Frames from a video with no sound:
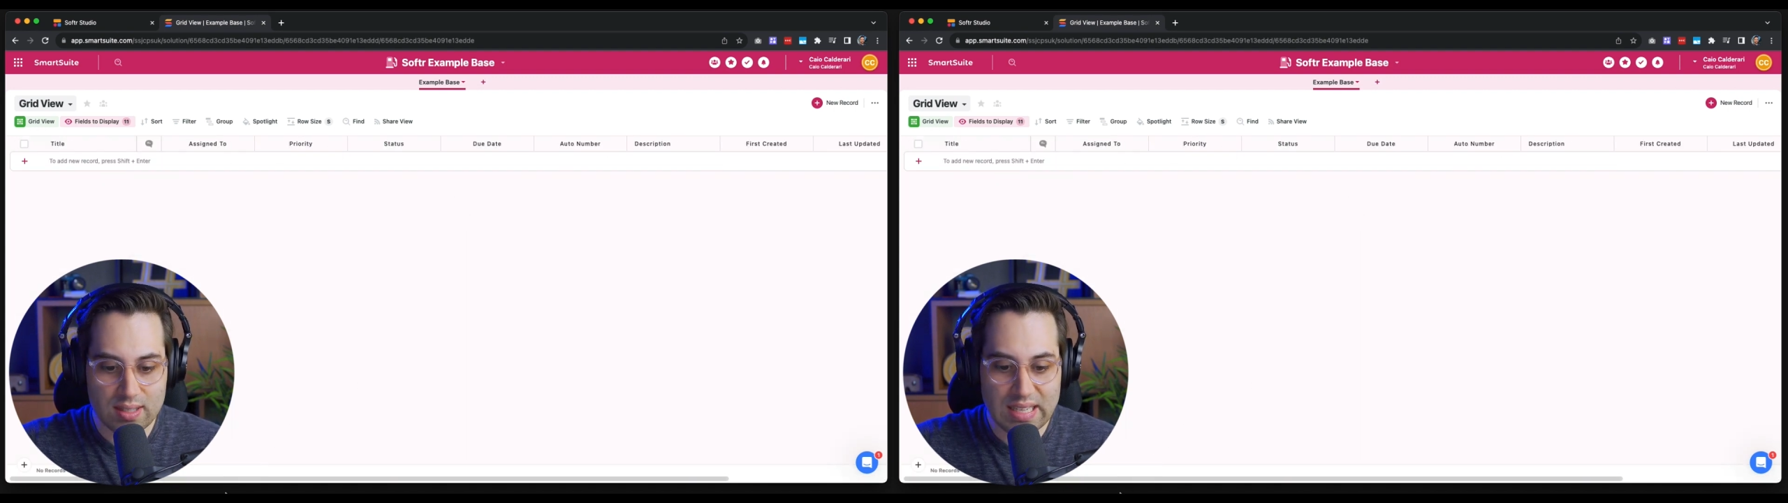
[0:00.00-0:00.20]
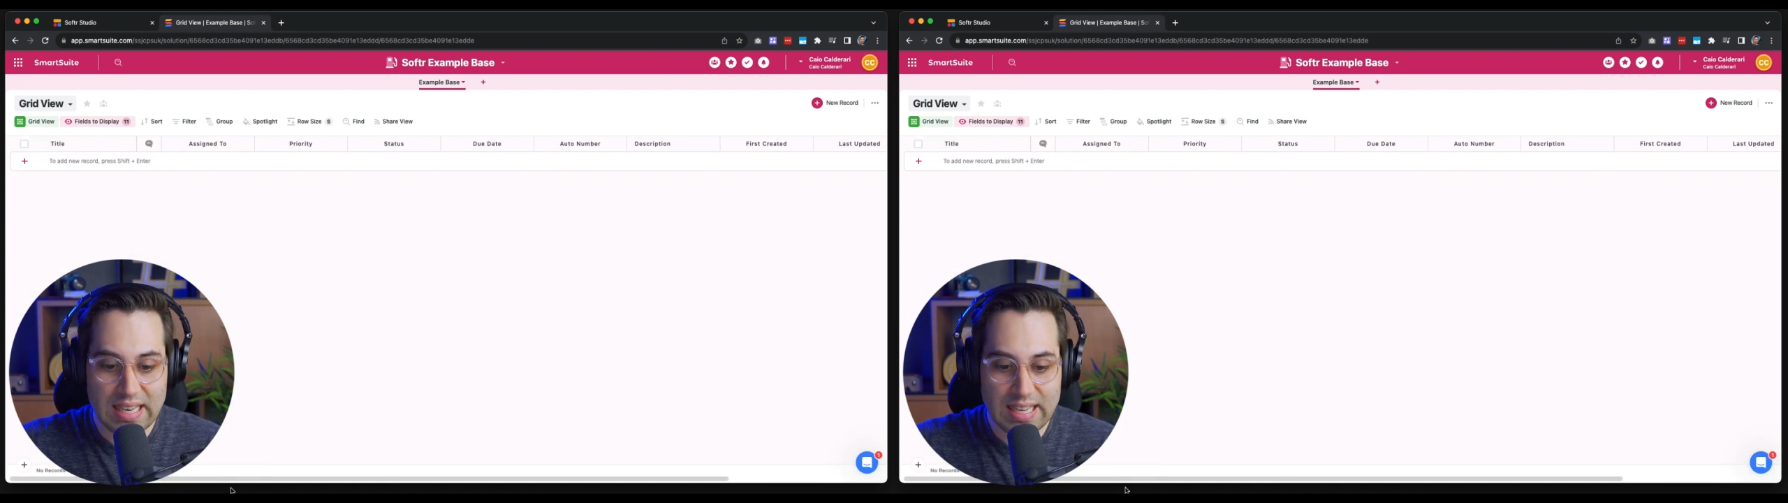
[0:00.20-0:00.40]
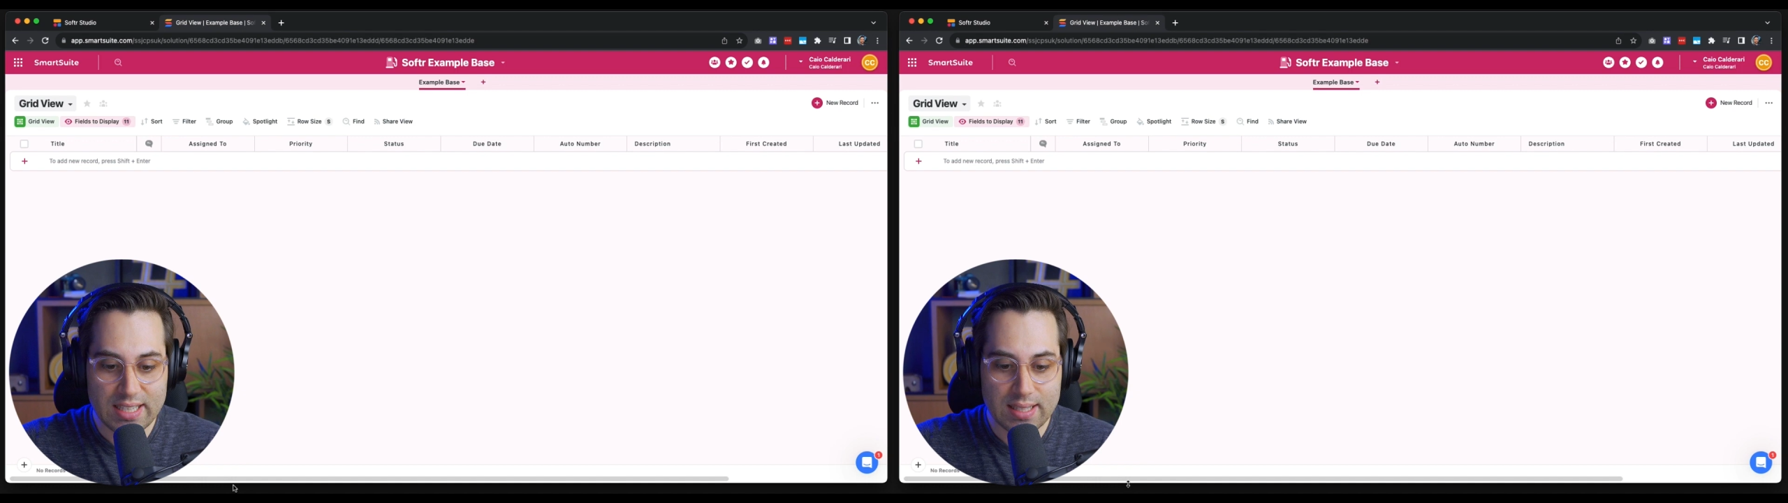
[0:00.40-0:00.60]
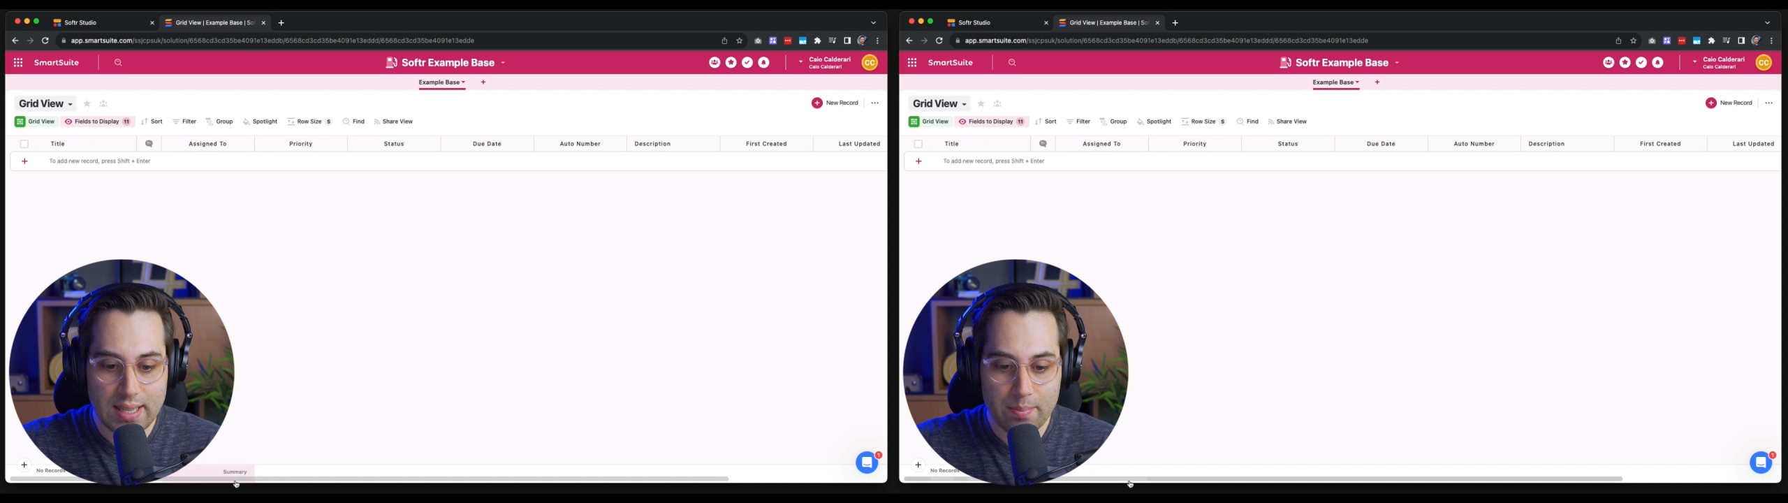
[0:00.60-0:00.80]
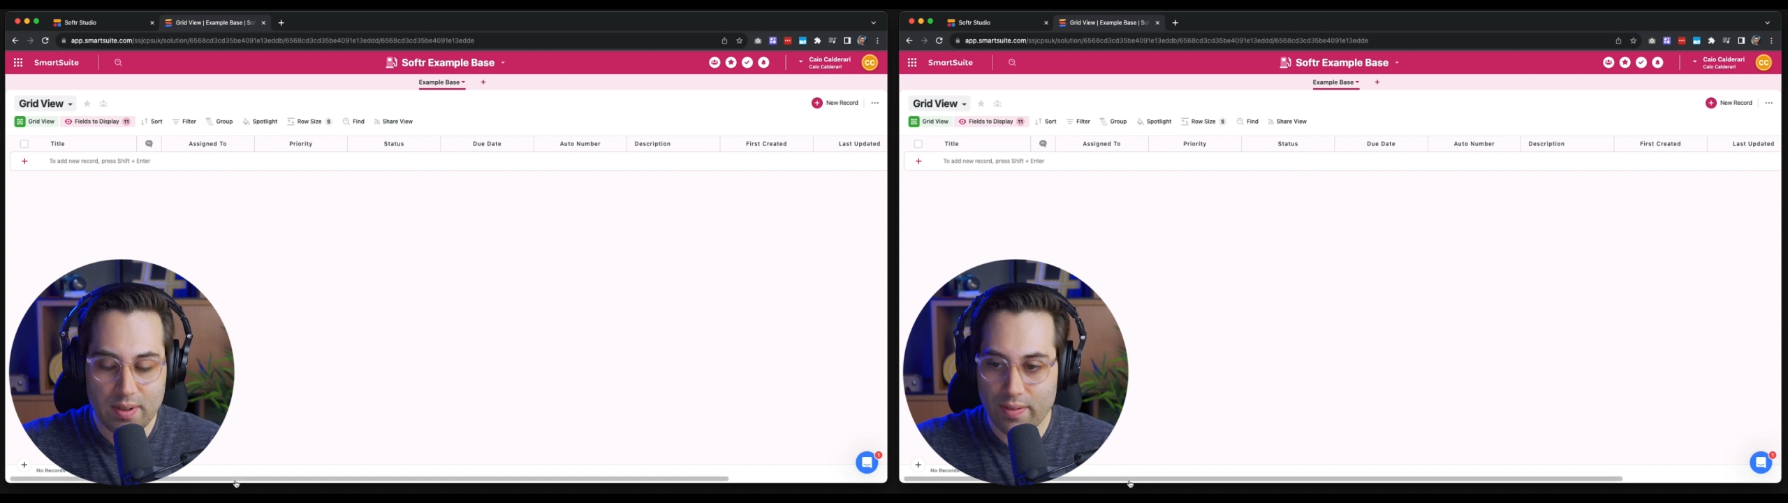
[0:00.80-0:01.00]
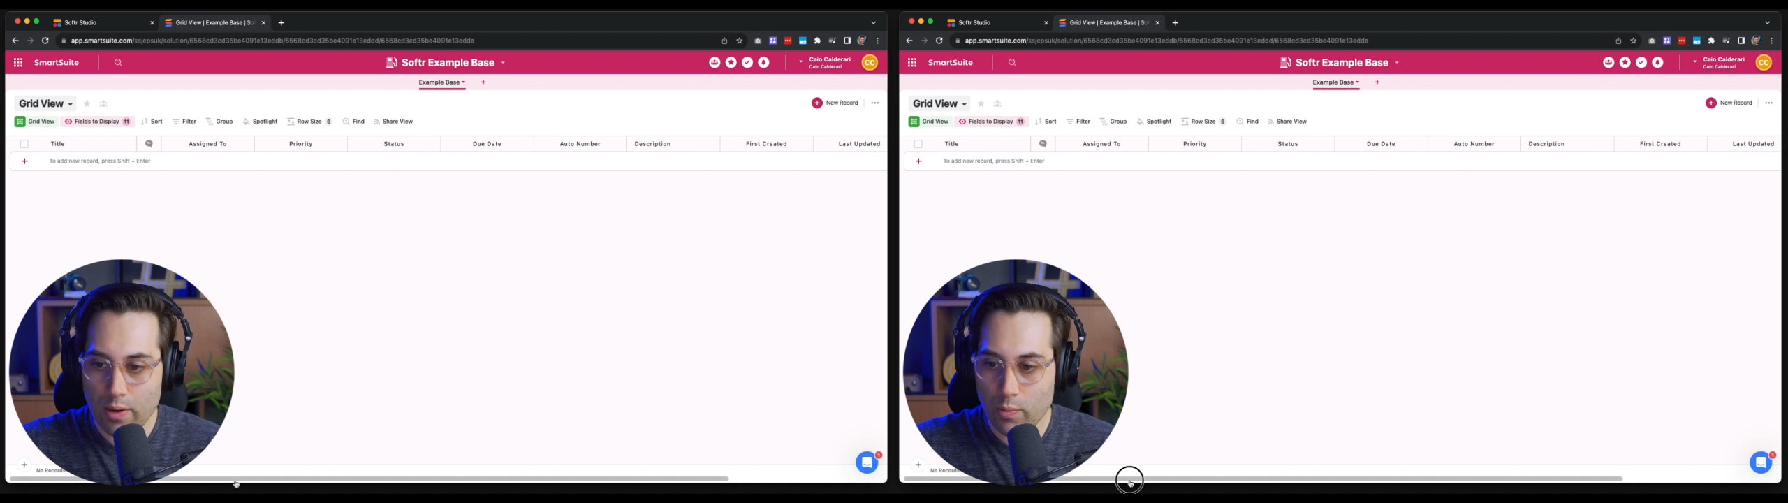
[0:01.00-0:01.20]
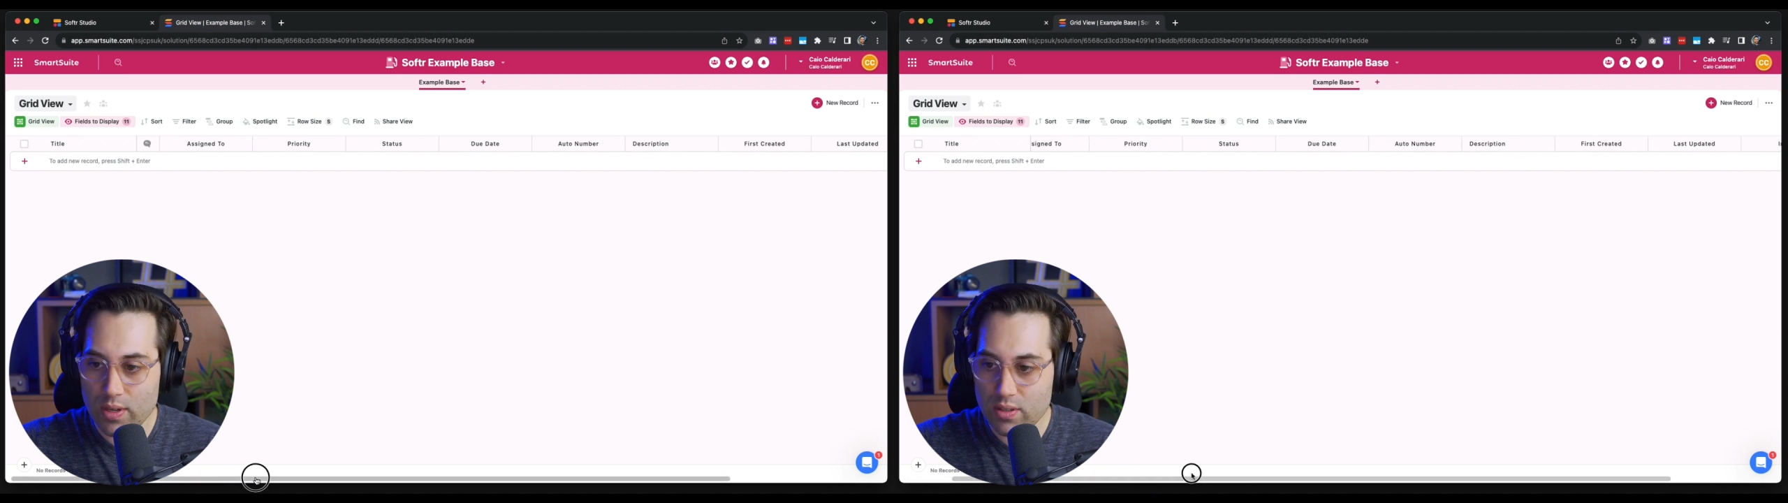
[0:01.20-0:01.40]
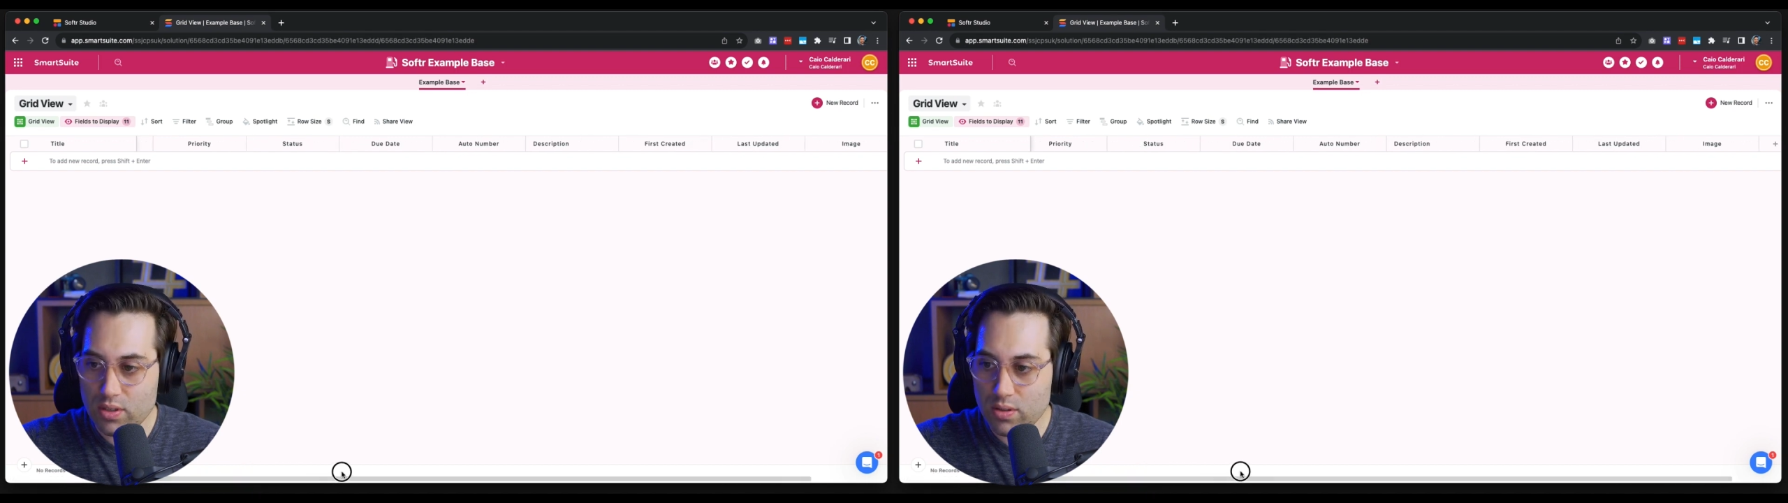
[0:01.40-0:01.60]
delete them if I want